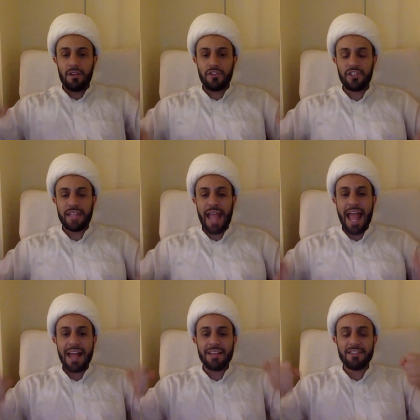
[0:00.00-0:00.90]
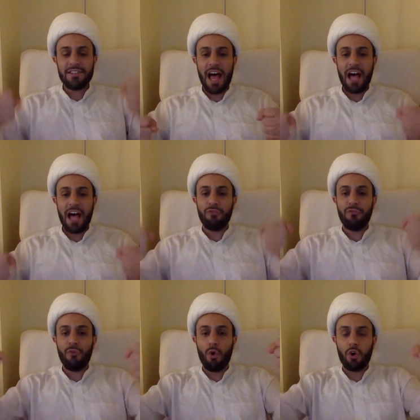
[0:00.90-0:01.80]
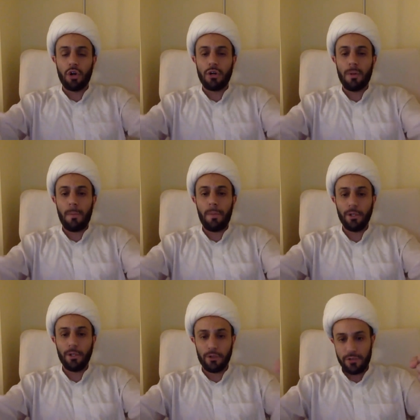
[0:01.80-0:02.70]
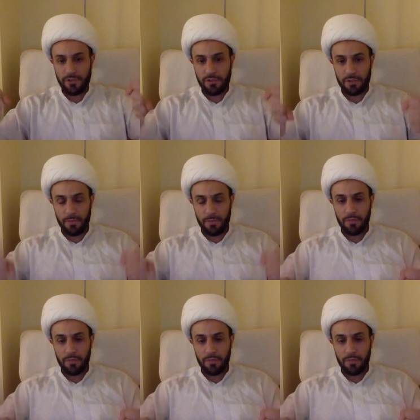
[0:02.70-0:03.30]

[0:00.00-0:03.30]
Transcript: stands on four pillars.